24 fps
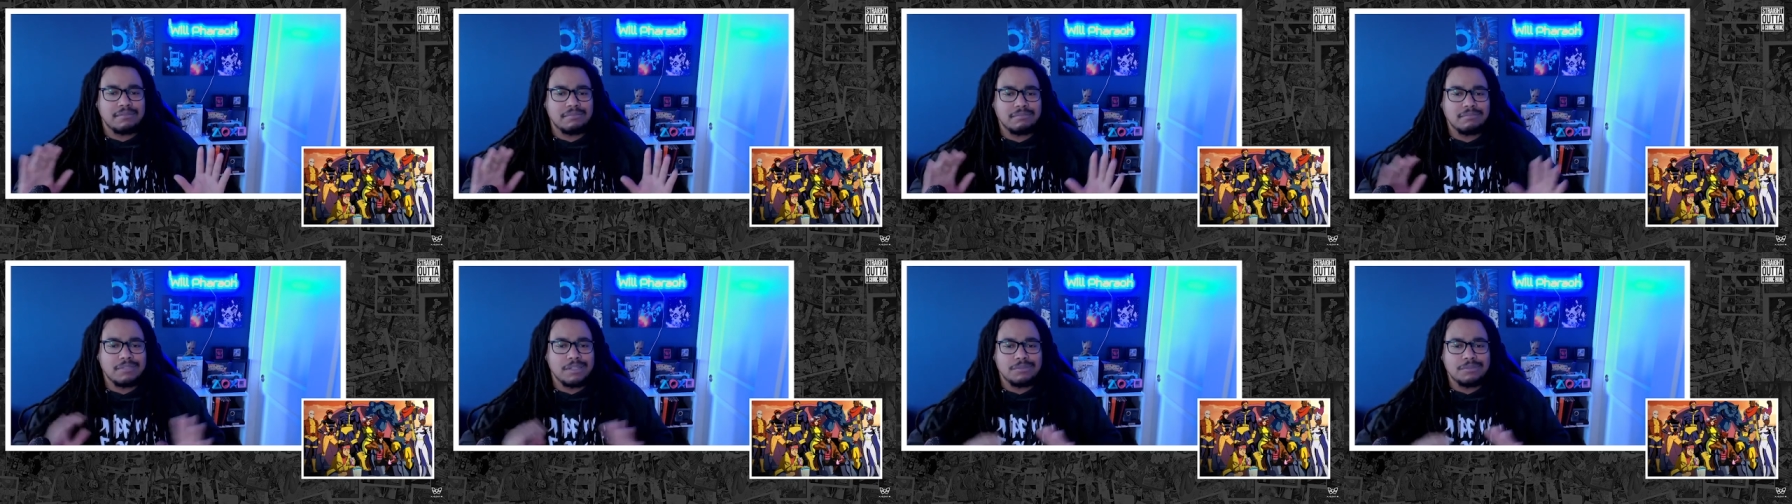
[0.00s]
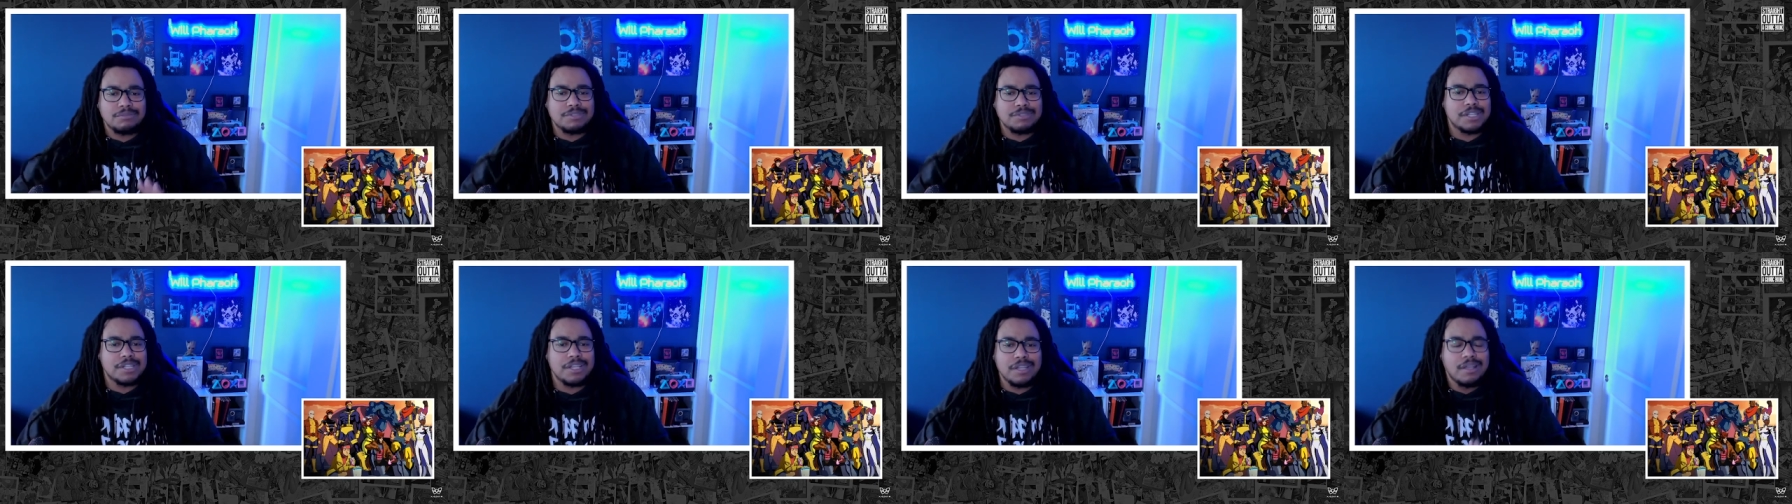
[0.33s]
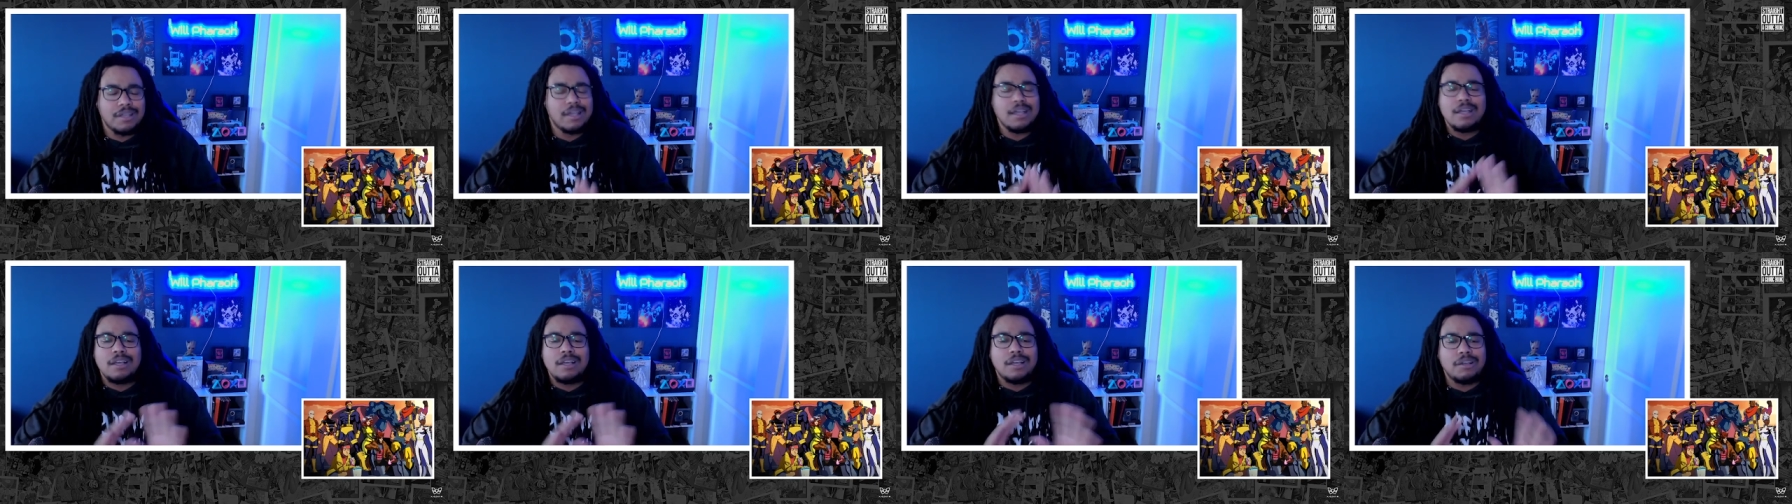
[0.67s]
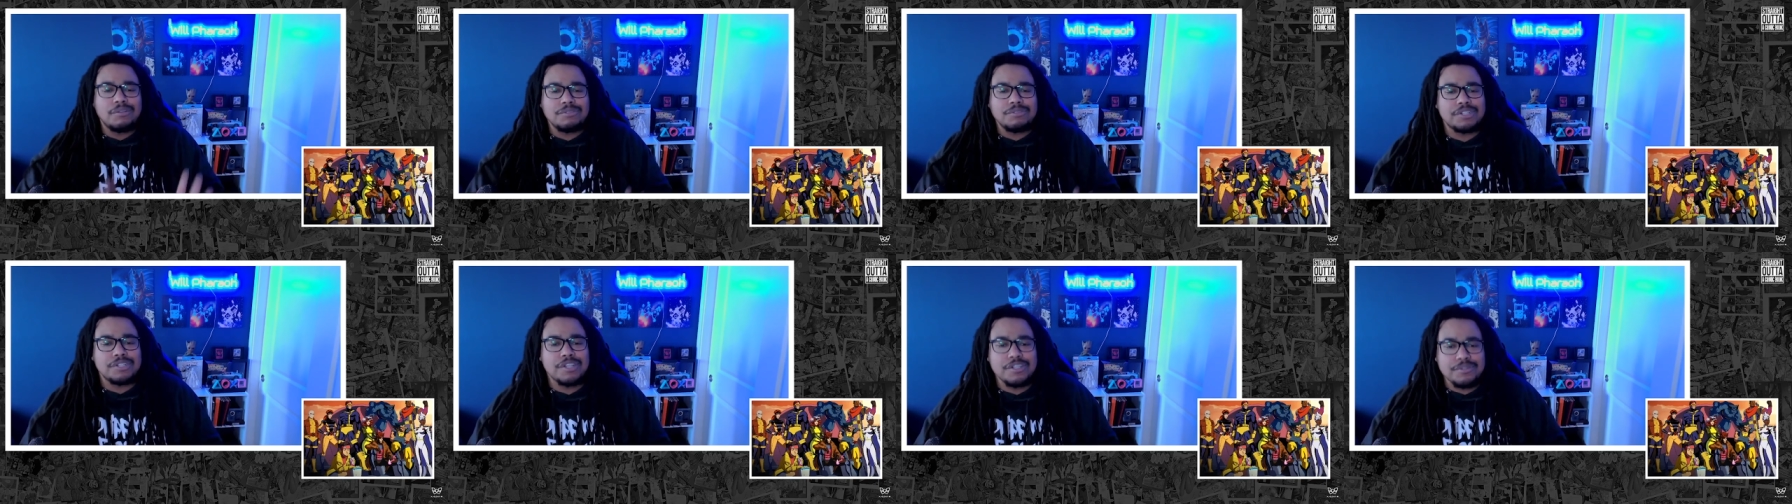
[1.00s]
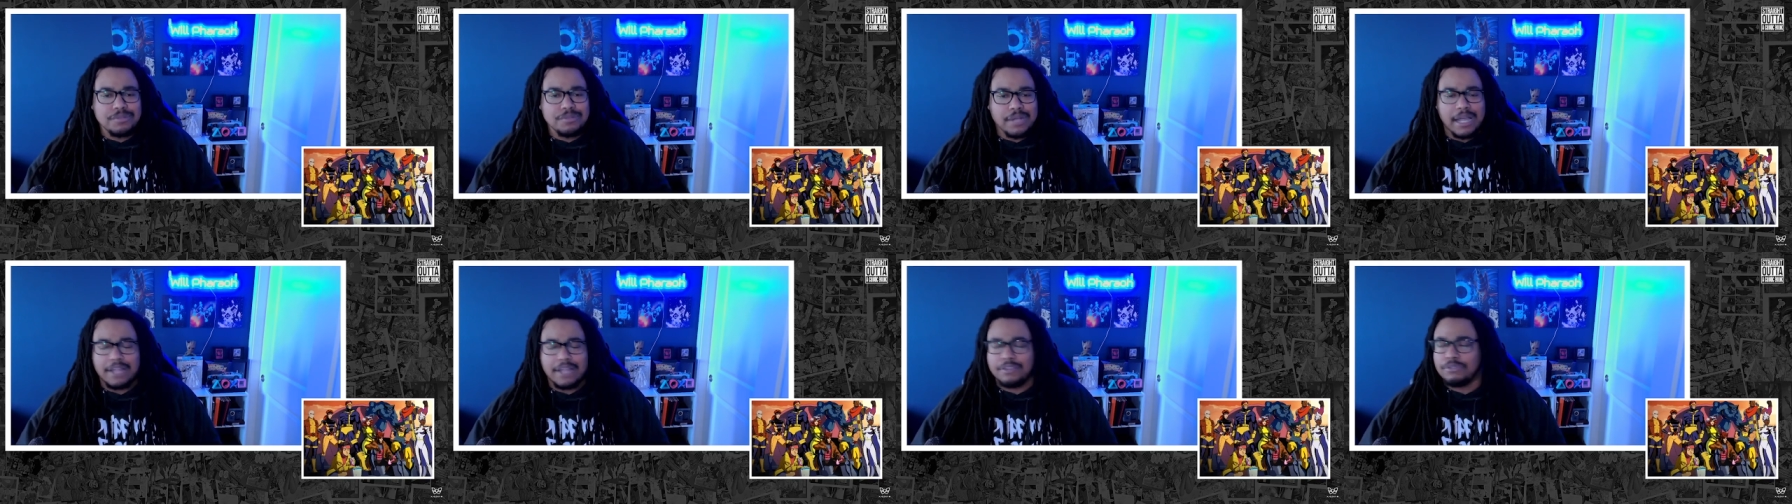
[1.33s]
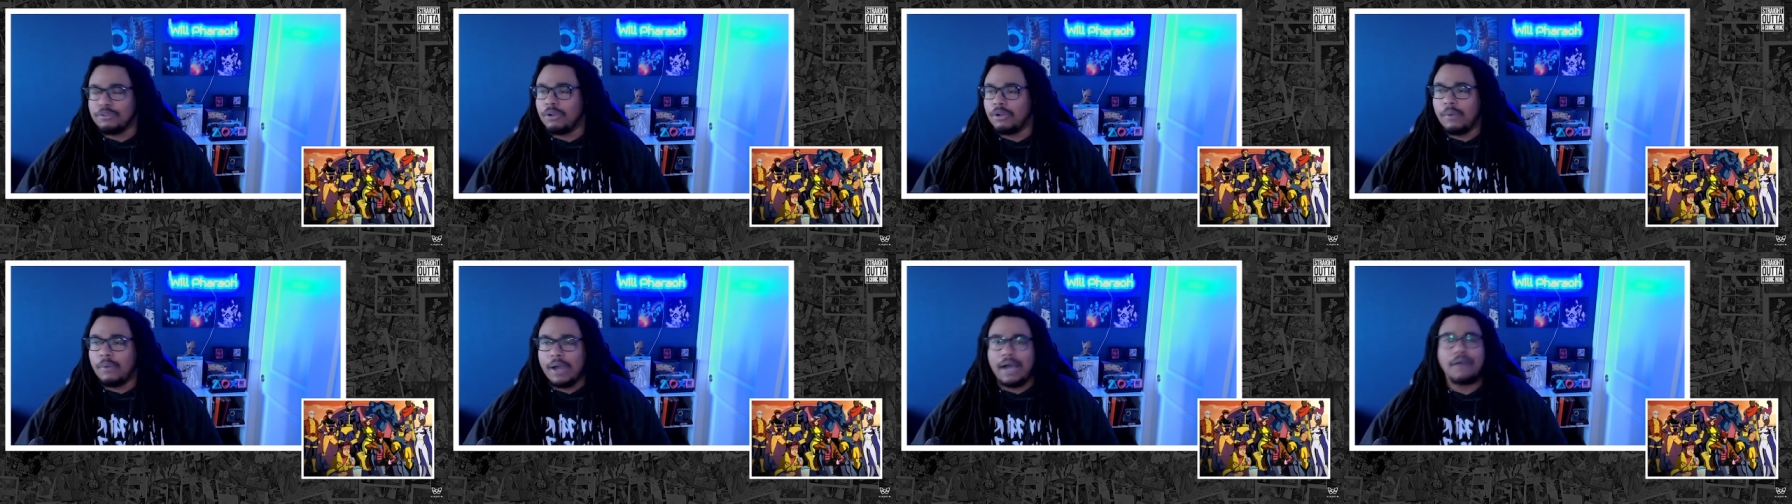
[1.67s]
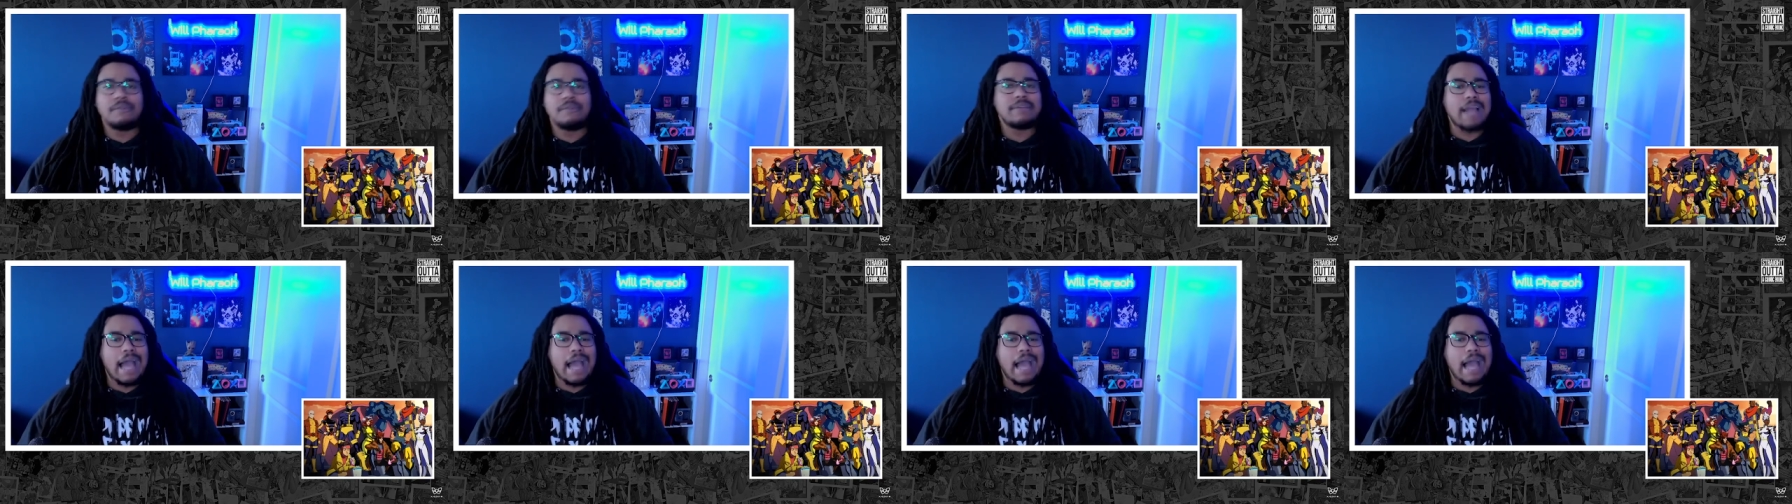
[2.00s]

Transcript: Don't judge what I throw out.